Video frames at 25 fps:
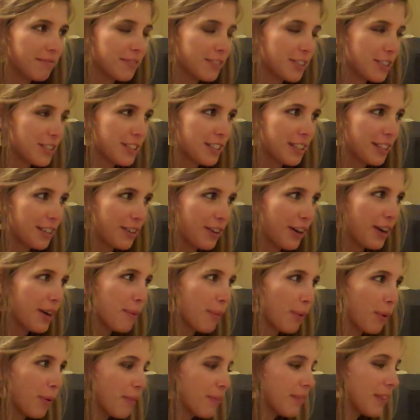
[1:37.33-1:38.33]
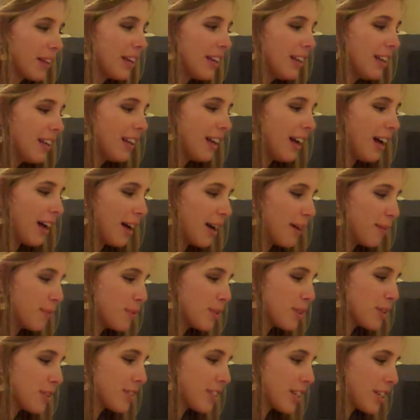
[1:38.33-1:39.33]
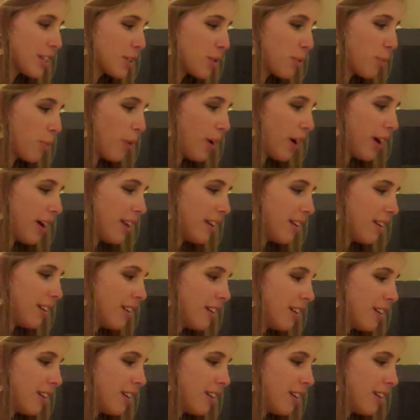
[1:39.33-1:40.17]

just incredible. So session 1,